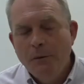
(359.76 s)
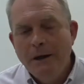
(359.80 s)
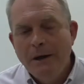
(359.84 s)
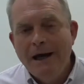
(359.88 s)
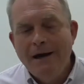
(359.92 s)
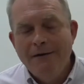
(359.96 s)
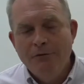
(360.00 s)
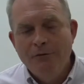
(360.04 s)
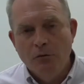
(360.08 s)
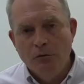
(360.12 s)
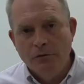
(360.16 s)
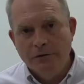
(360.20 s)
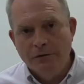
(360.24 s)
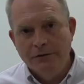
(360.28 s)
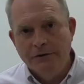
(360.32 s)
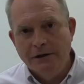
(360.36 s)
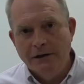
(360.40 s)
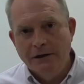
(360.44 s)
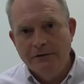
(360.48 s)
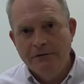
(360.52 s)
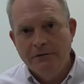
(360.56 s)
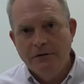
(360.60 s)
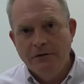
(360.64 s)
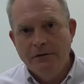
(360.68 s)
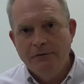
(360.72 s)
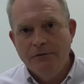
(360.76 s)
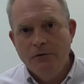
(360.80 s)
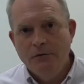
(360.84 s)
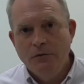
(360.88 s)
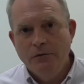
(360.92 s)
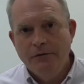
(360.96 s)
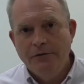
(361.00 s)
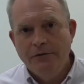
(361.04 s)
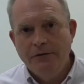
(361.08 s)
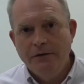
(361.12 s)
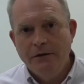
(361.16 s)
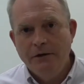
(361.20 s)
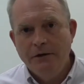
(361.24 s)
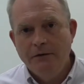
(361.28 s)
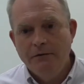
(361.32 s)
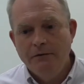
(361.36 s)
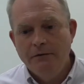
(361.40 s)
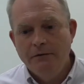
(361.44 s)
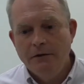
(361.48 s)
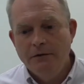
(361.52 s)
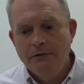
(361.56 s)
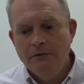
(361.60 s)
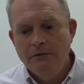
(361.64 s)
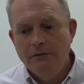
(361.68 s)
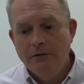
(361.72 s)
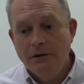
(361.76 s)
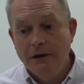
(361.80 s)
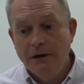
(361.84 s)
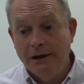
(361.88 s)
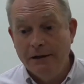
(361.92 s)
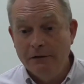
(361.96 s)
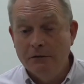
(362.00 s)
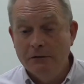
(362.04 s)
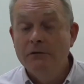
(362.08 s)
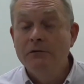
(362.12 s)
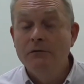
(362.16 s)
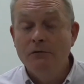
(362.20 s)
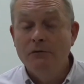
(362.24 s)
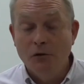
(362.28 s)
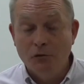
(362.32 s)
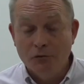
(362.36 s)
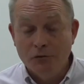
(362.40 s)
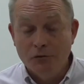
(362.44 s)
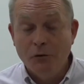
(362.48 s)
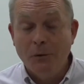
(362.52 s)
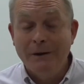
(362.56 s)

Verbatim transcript: we have all the data, of course, the, it, it took